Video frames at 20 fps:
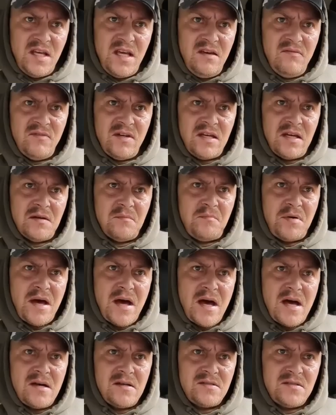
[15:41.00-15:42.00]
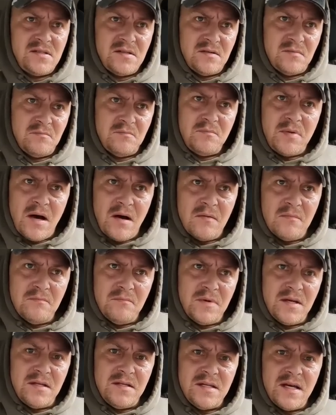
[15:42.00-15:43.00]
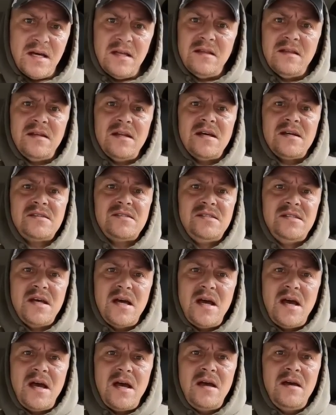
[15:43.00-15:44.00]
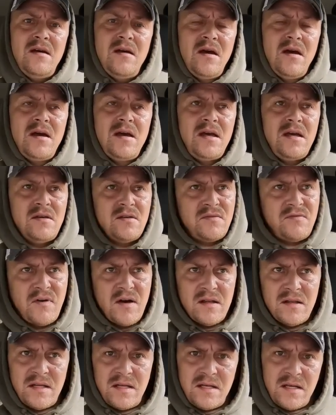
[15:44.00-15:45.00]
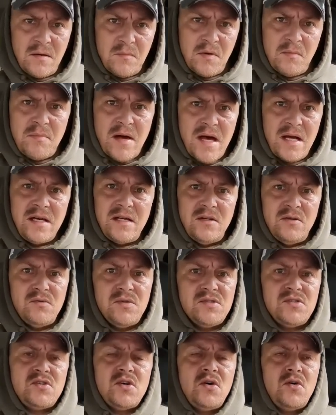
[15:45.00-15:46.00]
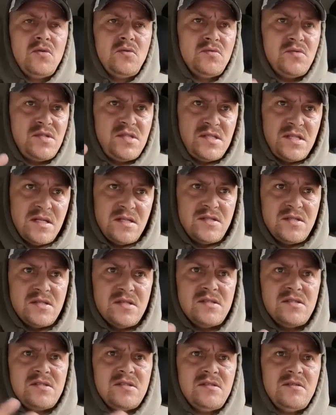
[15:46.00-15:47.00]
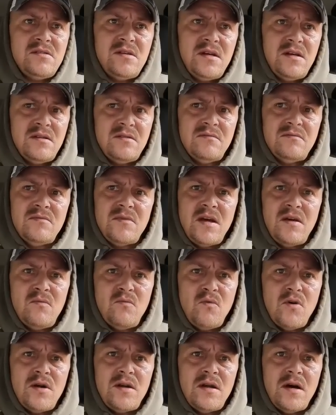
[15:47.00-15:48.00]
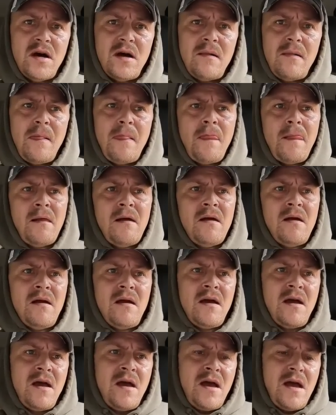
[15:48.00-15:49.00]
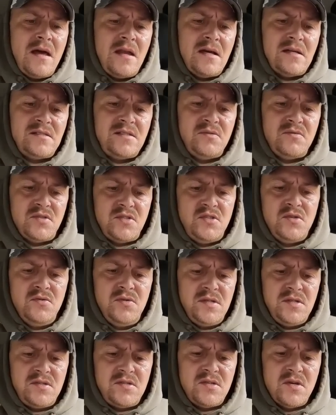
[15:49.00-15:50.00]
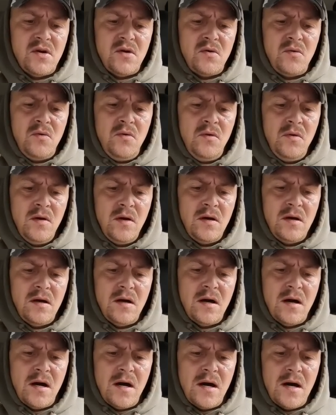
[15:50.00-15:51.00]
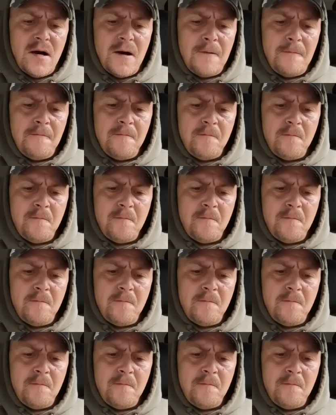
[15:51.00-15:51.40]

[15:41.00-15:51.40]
evening had passed, and about midday the next day, he was finally coming back into his own senses and and and whatnot. And as he was doing so, uh,